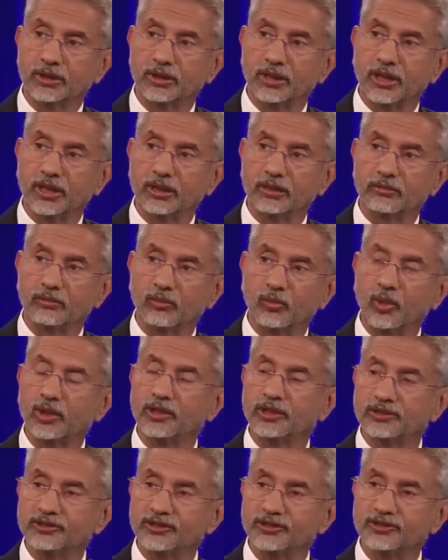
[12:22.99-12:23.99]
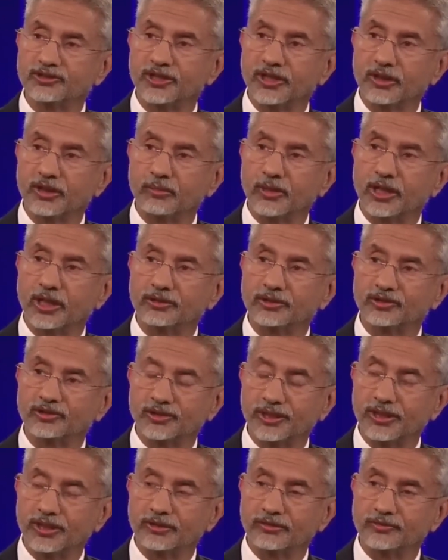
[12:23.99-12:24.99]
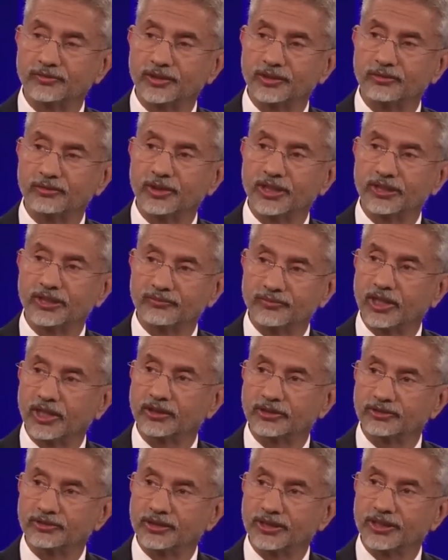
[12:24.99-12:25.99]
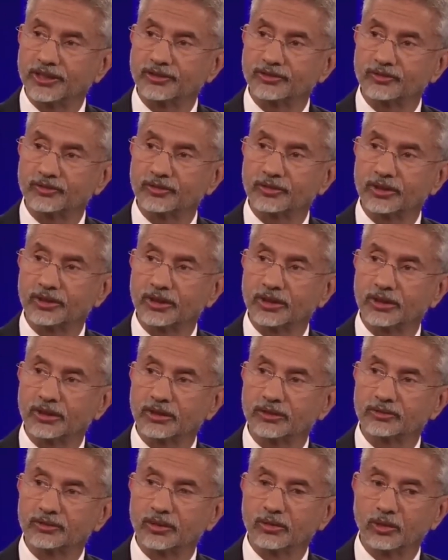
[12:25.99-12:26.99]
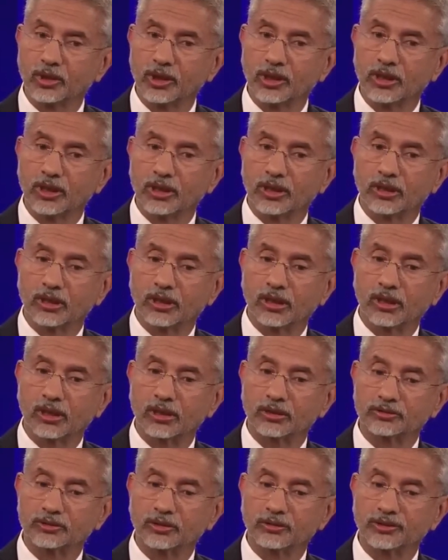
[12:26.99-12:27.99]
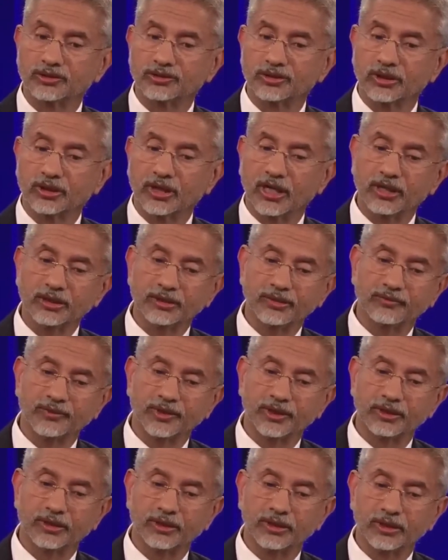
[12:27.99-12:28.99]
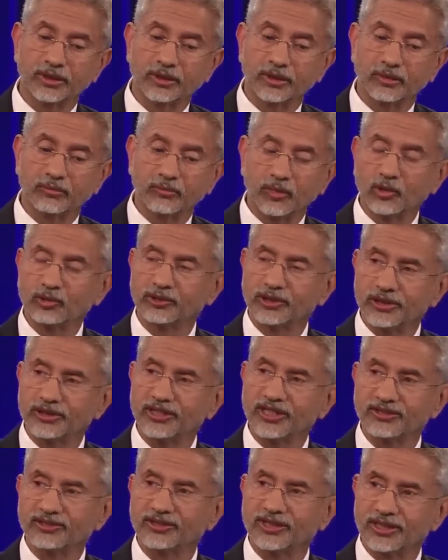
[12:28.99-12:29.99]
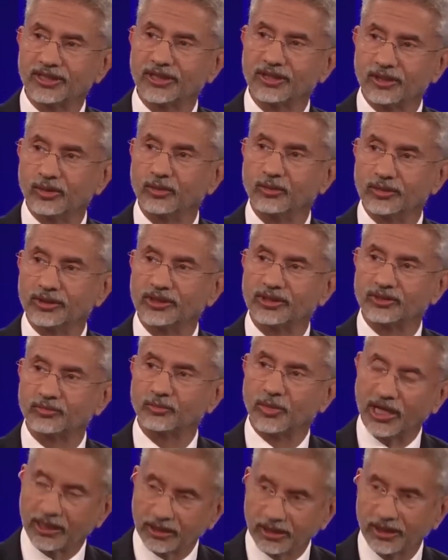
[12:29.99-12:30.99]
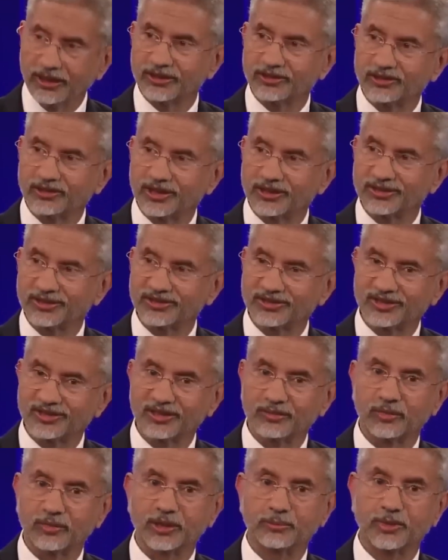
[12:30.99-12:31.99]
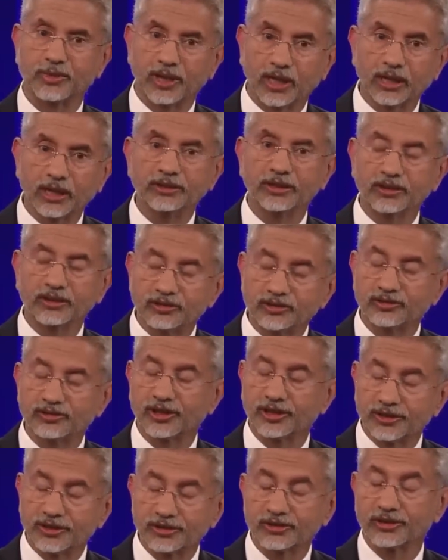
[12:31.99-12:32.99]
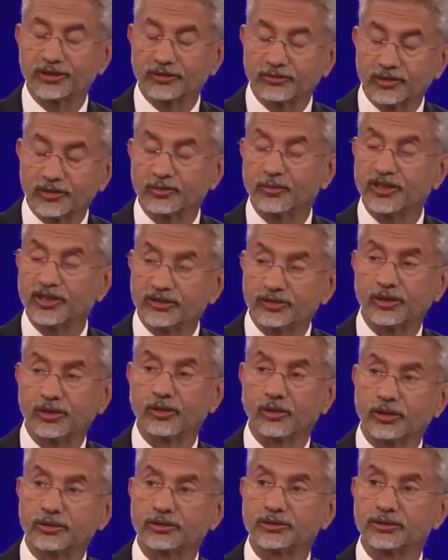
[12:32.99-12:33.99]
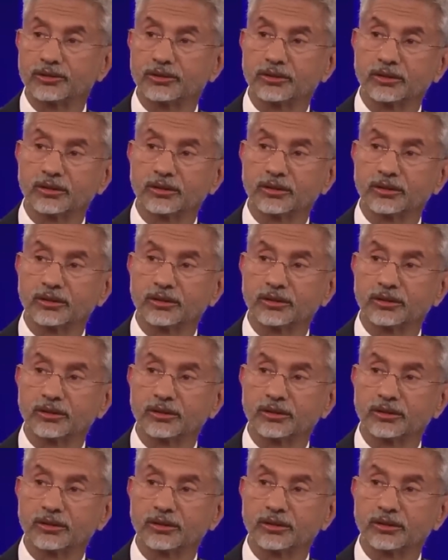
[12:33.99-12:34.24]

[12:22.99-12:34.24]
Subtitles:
And what does it say about the state of the UN if that is the case? So it's a kind of both a yes and a no. It's partly a statistic, but I think it's a statistic which means a lot.